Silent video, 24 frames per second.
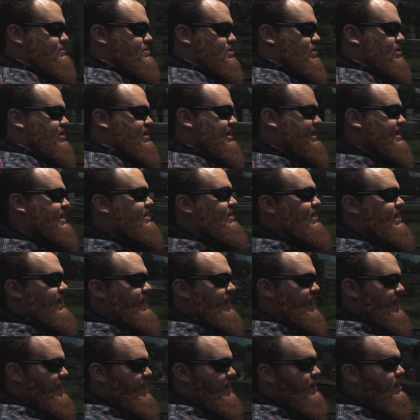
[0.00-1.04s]
So you can get like
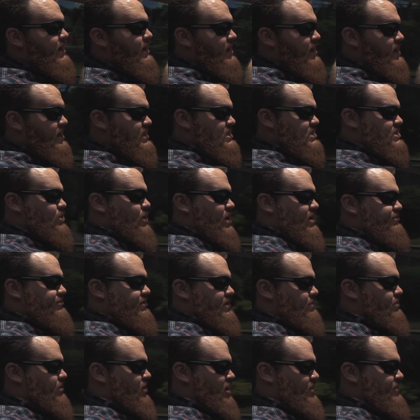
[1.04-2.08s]
a square foot
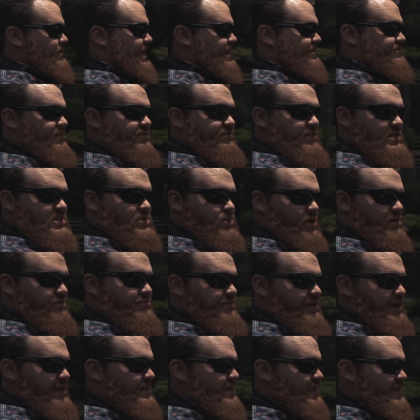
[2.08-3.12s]
apartment at 50 square
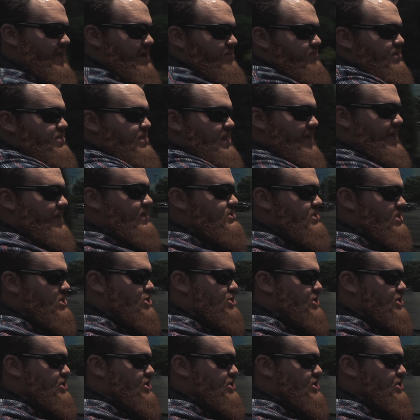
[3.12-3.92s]
feet and then everything else is